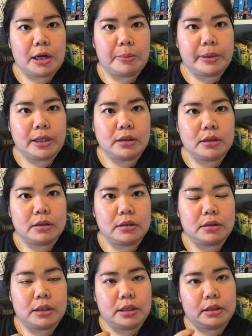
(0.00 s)
in
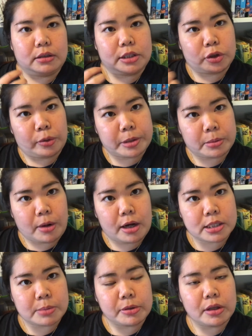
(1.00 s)
the description
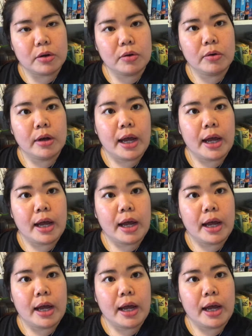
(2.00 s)
box below,